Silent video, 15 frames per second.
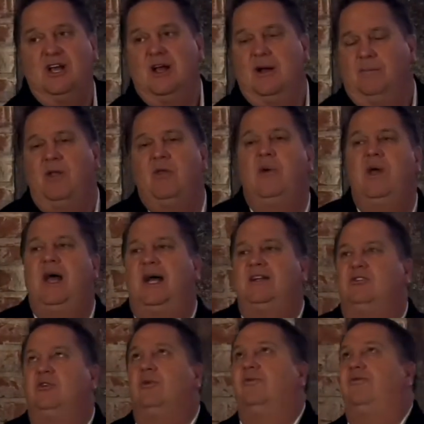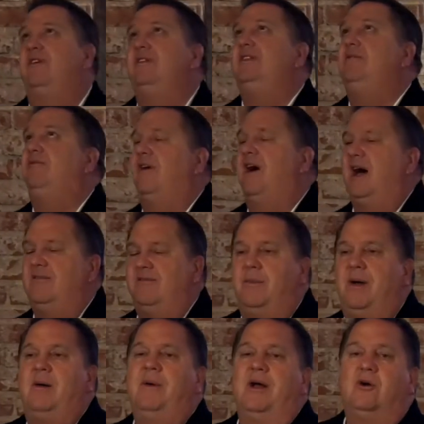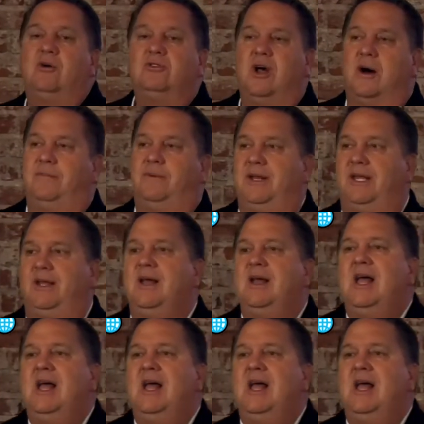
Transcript: By the way, I told 55 about my old company